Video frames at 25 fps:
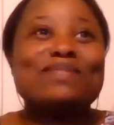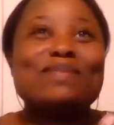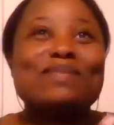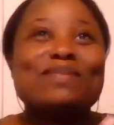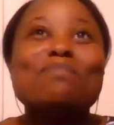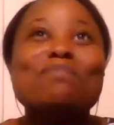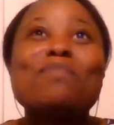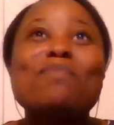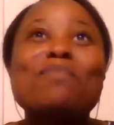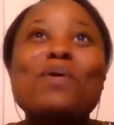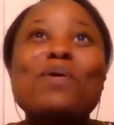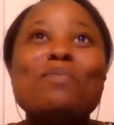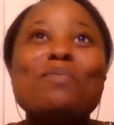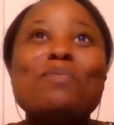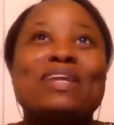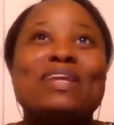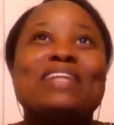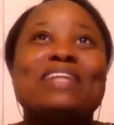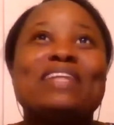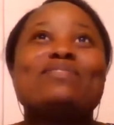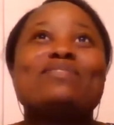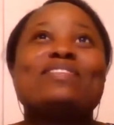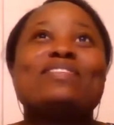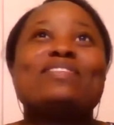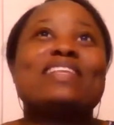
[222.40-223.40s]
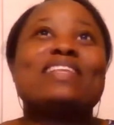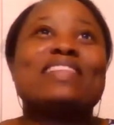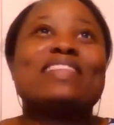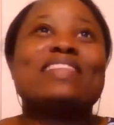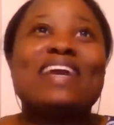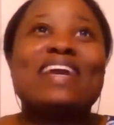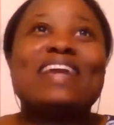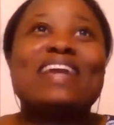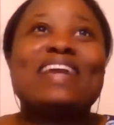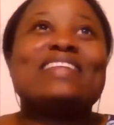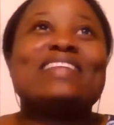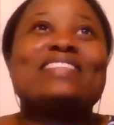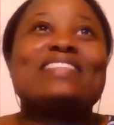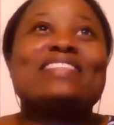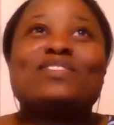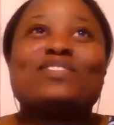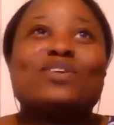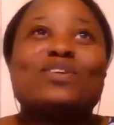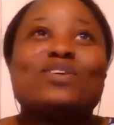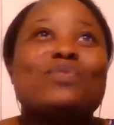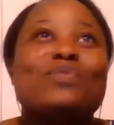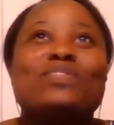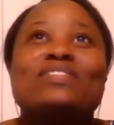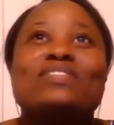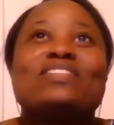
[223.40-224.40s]
moment and saying like, there's
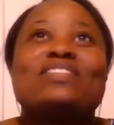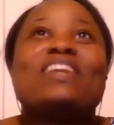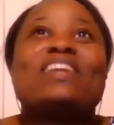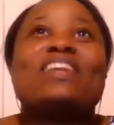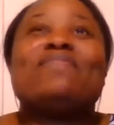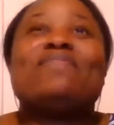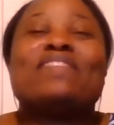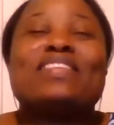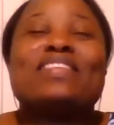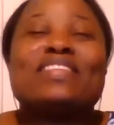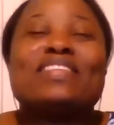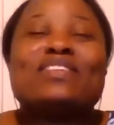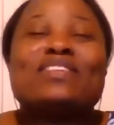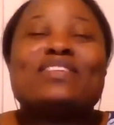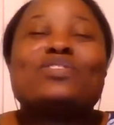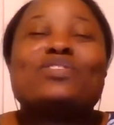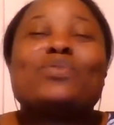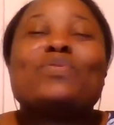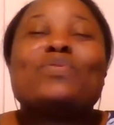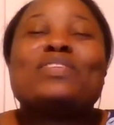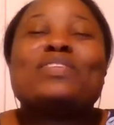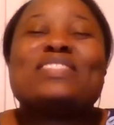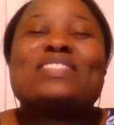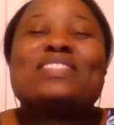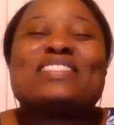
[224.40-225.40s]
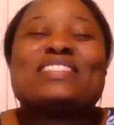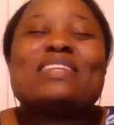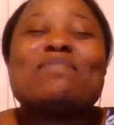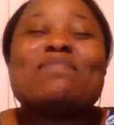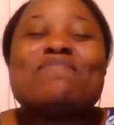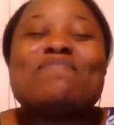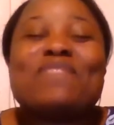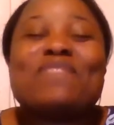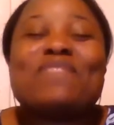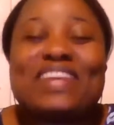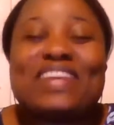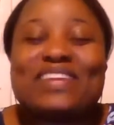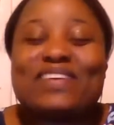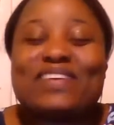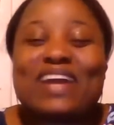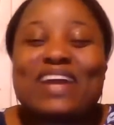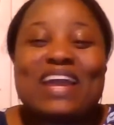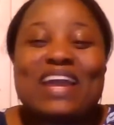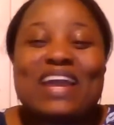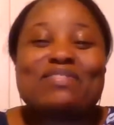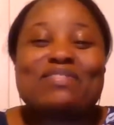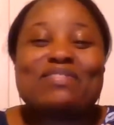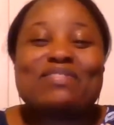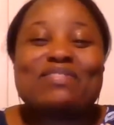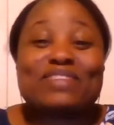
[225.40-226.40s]
always nothing, there's always something,
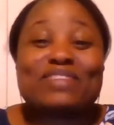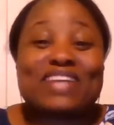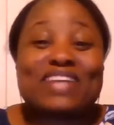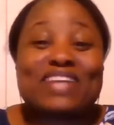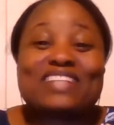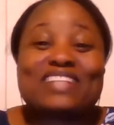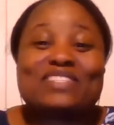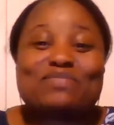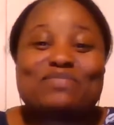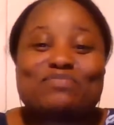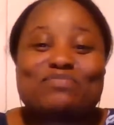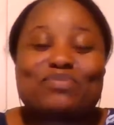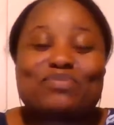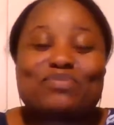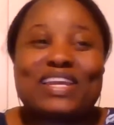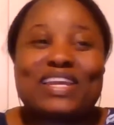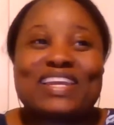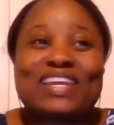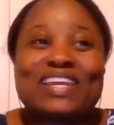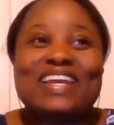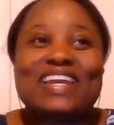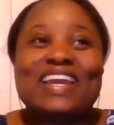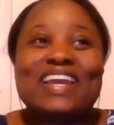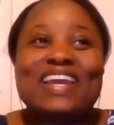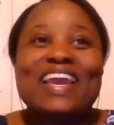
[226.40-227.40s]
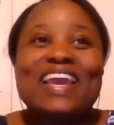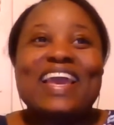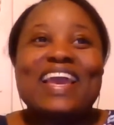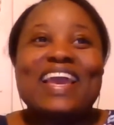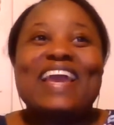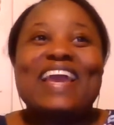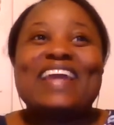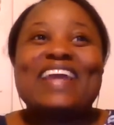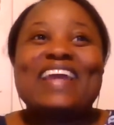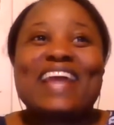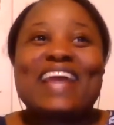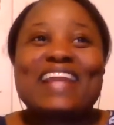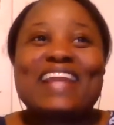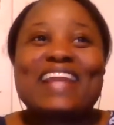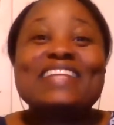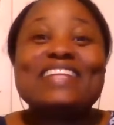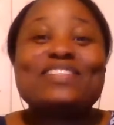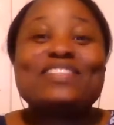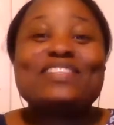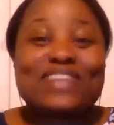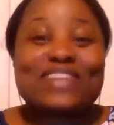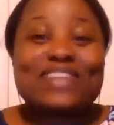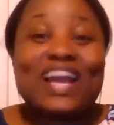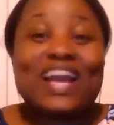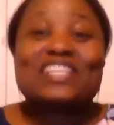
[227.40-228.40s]
I would never catch a break, and I
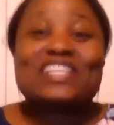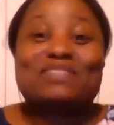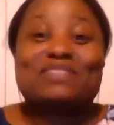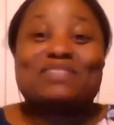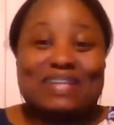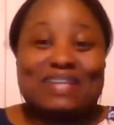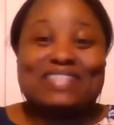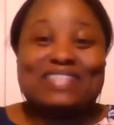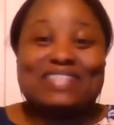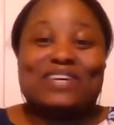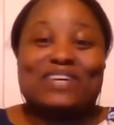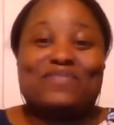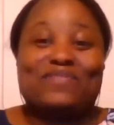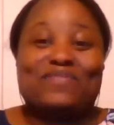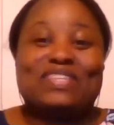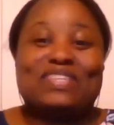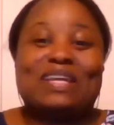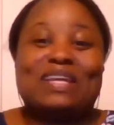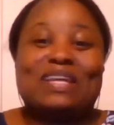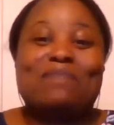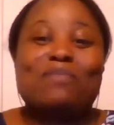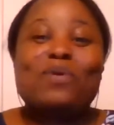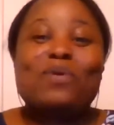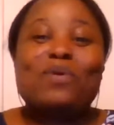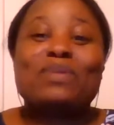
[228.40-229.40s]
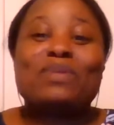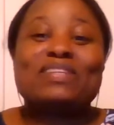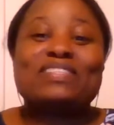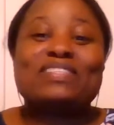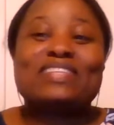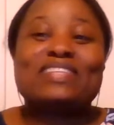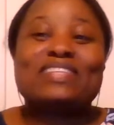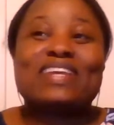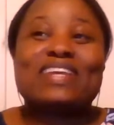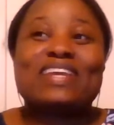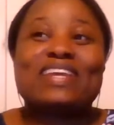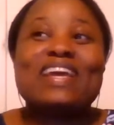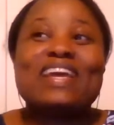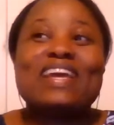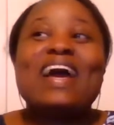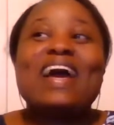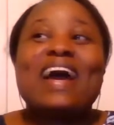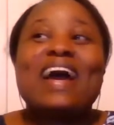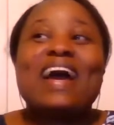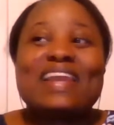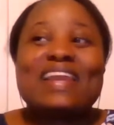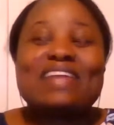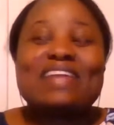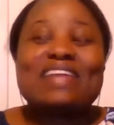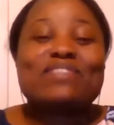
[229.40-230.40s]
needed to catch myself in that moment and say,
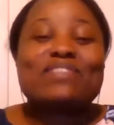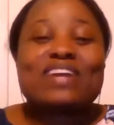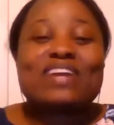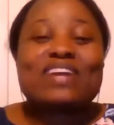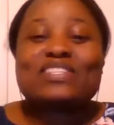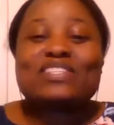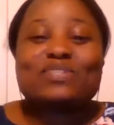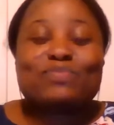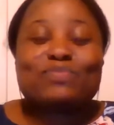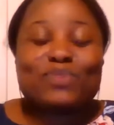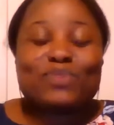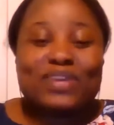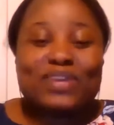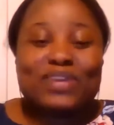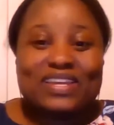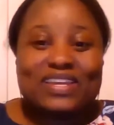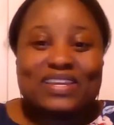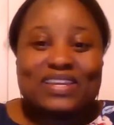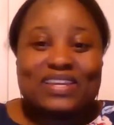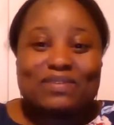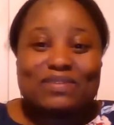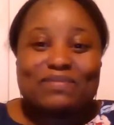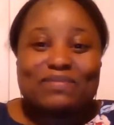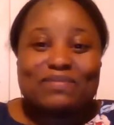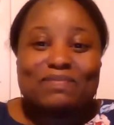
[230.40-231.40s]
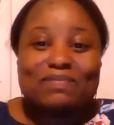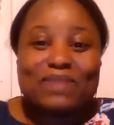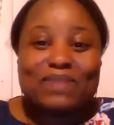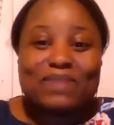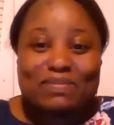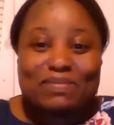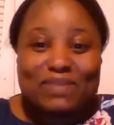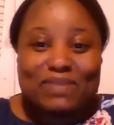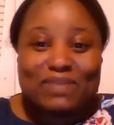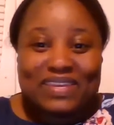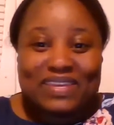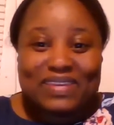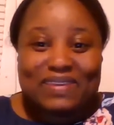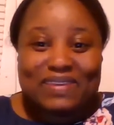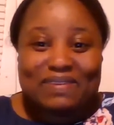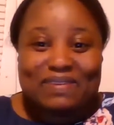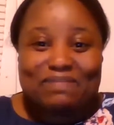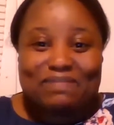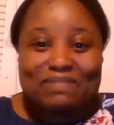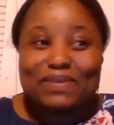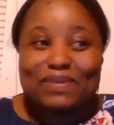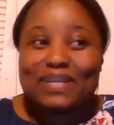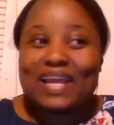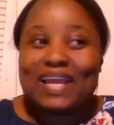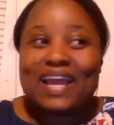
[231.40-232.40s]
I never catch a break, maybe,
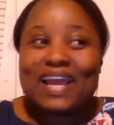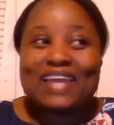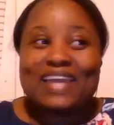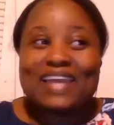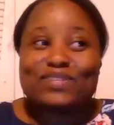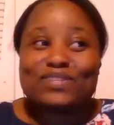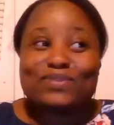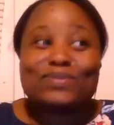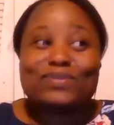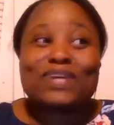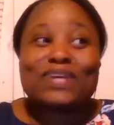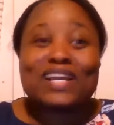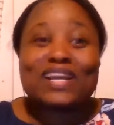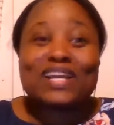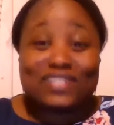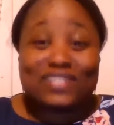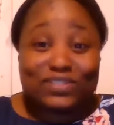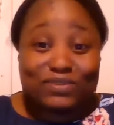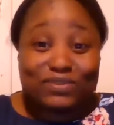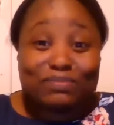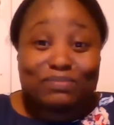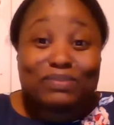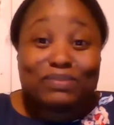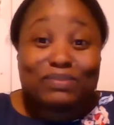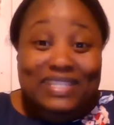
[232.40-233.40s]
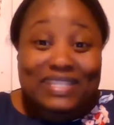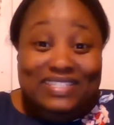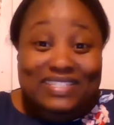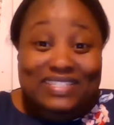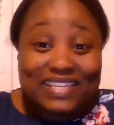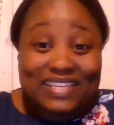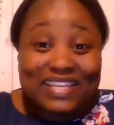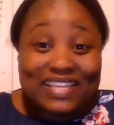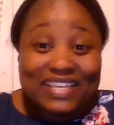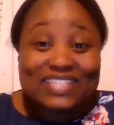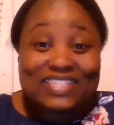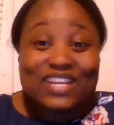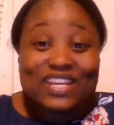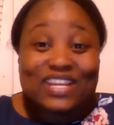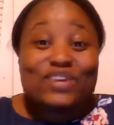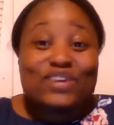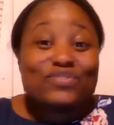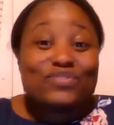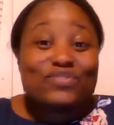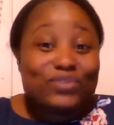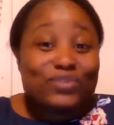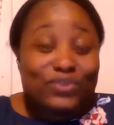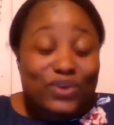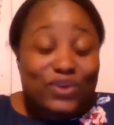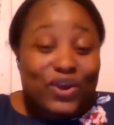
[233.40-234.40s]
but I do catch a lot of blessings
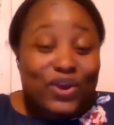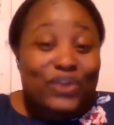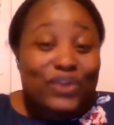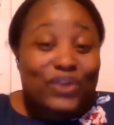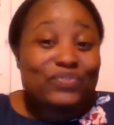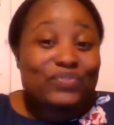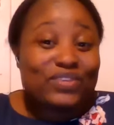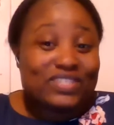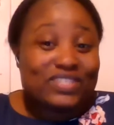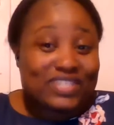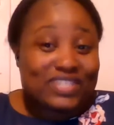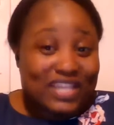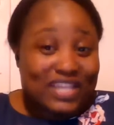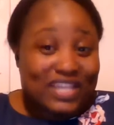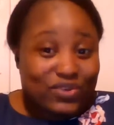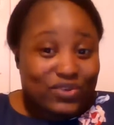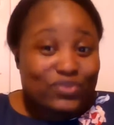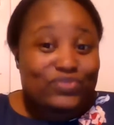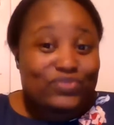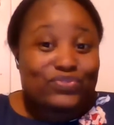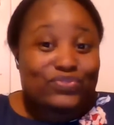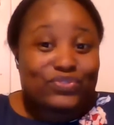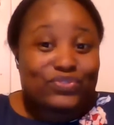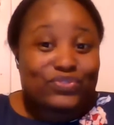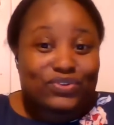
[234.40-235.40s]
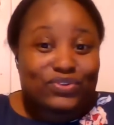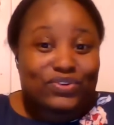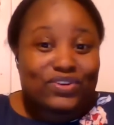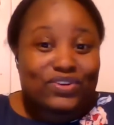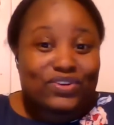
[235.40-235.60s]
for the hard things that I go through."